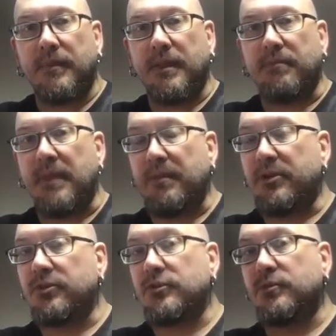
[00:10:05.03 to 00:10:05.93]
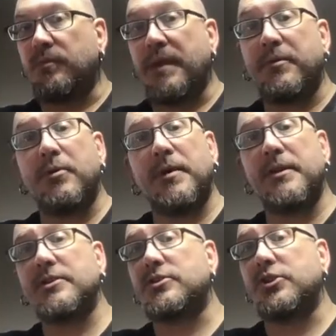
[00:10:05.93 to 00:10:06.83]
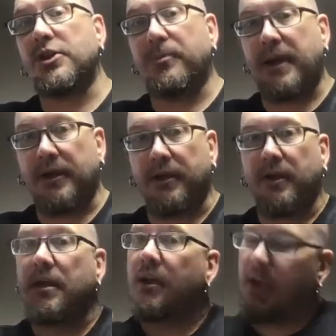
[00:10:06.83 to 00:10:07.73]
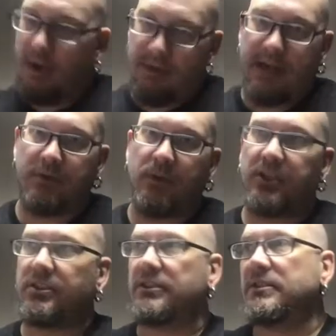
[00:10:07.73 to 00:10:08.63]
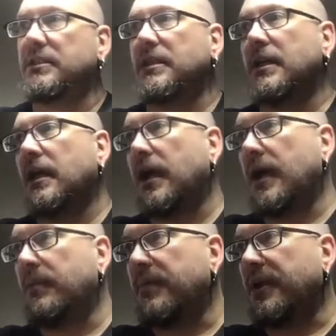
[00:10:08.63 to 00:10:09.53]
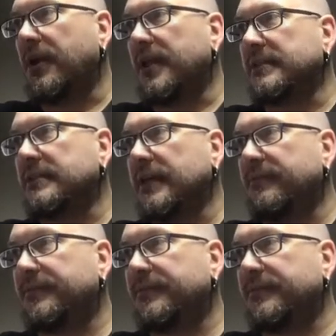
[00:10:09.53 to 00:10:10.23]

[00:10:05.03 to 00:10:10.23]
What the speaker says: Maybe you want to be a studio painter. Come and ask questions, and all that stuff.